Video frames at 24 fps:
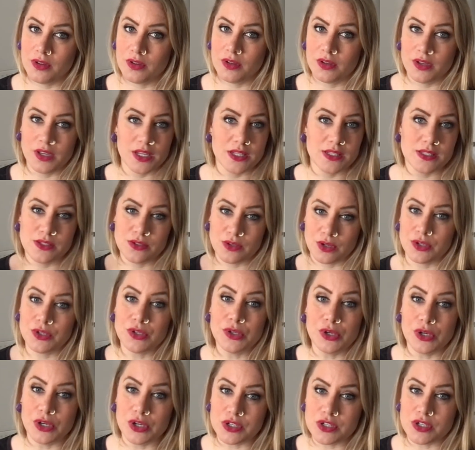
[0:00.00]
It's not
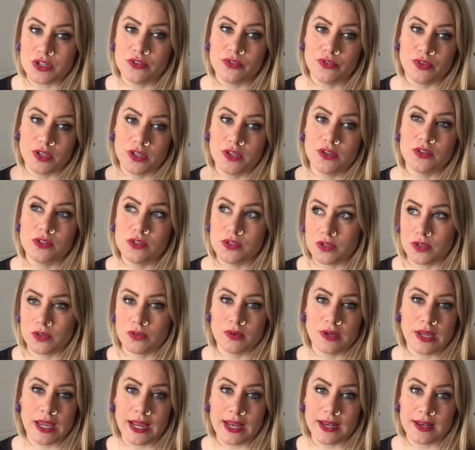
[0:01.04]
urgent for you to
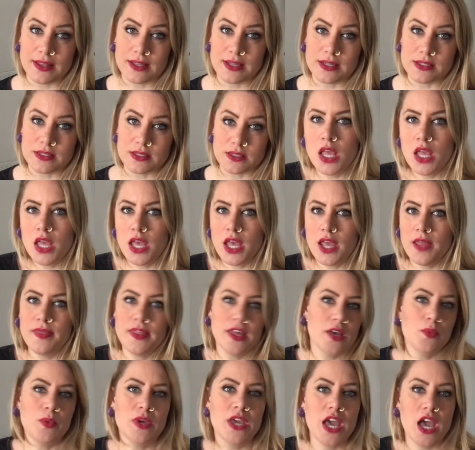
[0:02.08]
create this. And
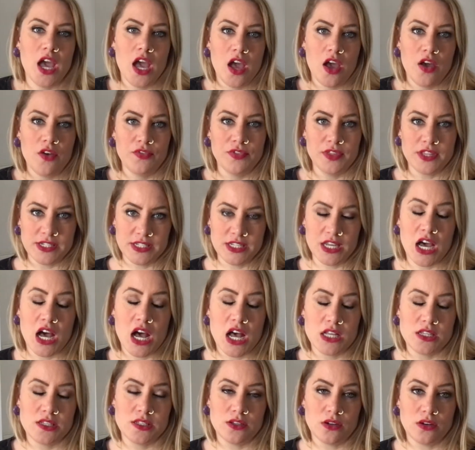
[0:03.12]
then we have the
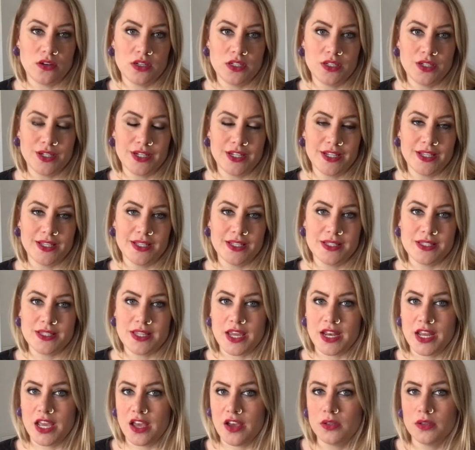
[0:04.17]
tasks on your list that
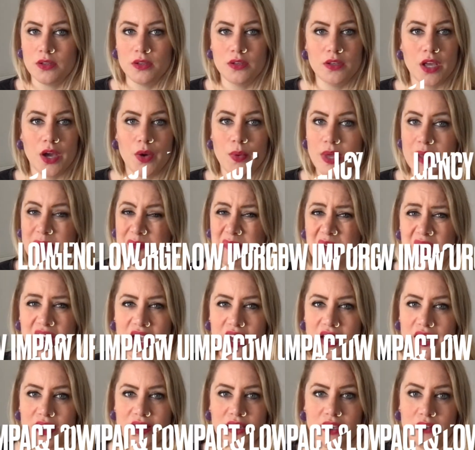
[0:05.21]
have low
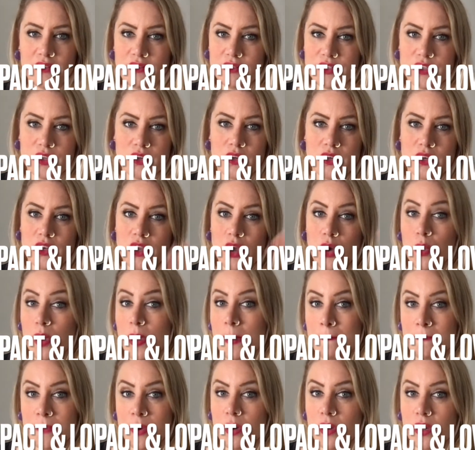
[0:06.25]
impact, so low
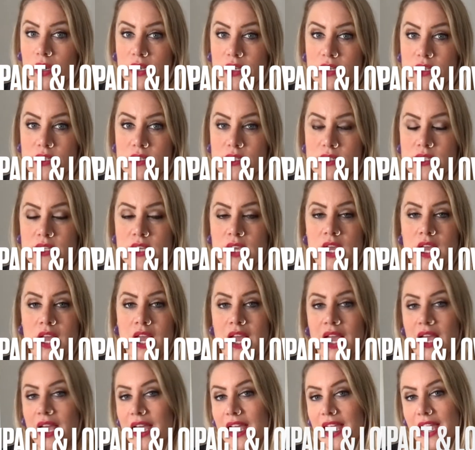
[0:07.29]
importance
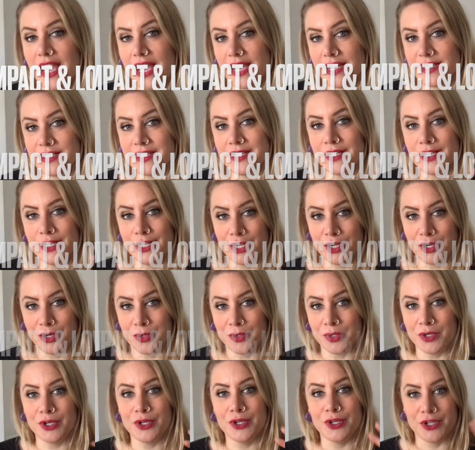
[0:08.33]
and low
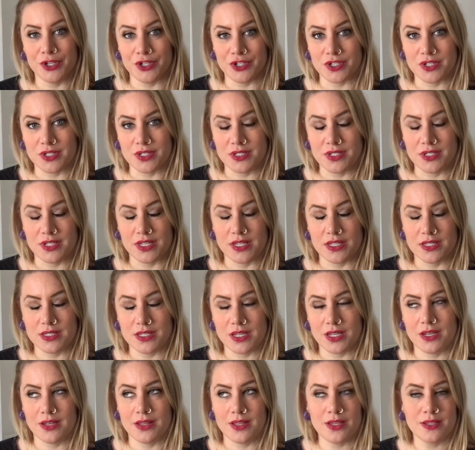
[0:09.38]
urgencies.
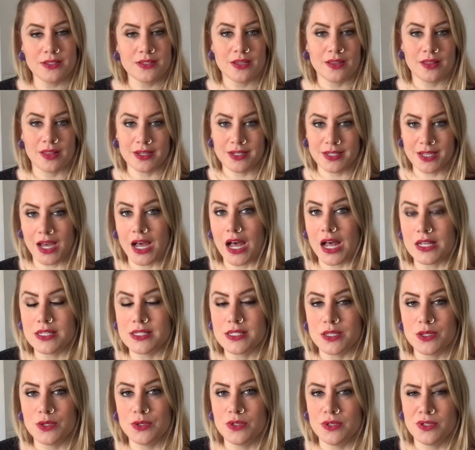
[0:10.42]
And these are the tasks
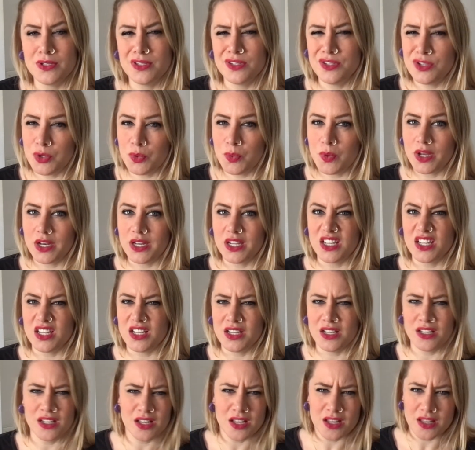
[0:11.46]
you do want to
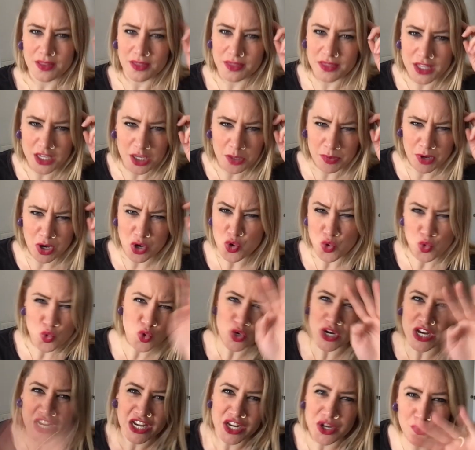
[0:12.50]
think about
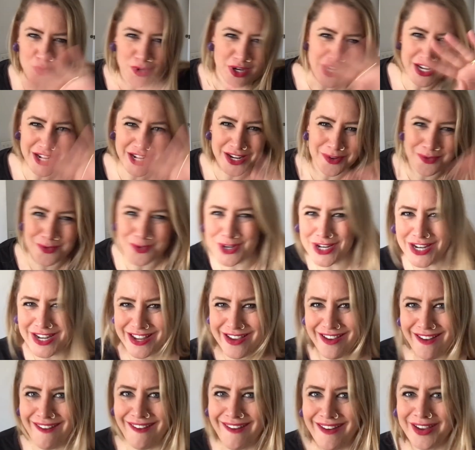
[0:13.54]
really, really, really
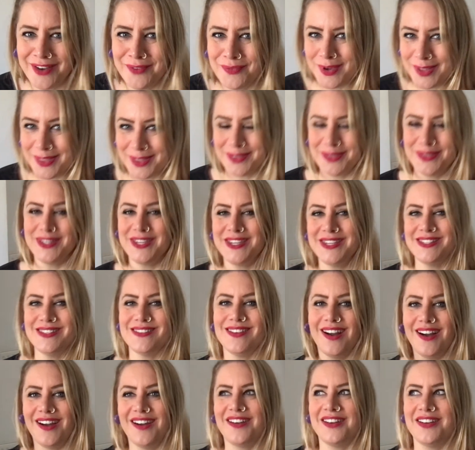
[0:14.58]
hard whether these
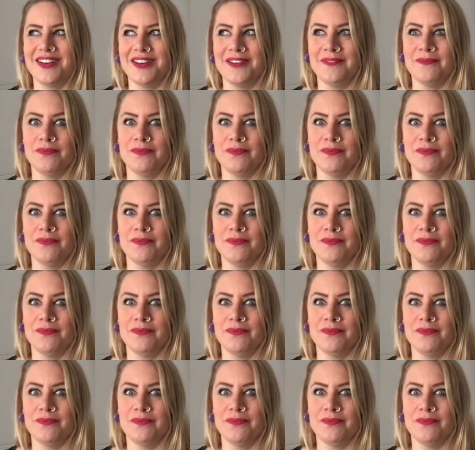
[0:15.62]
are